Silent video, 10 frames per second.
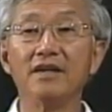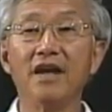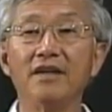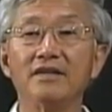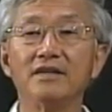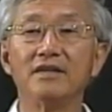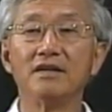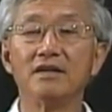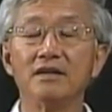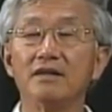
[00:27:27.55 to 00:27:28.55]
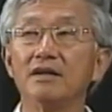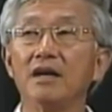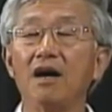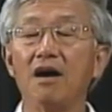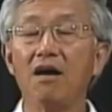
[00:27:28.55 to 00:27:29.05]
then?
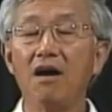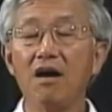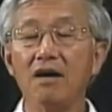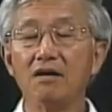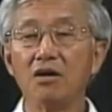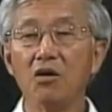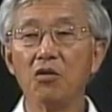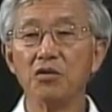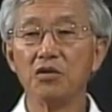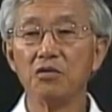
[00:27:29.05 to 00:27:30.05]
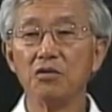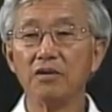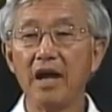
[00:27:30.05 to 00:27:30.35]
R-O-U.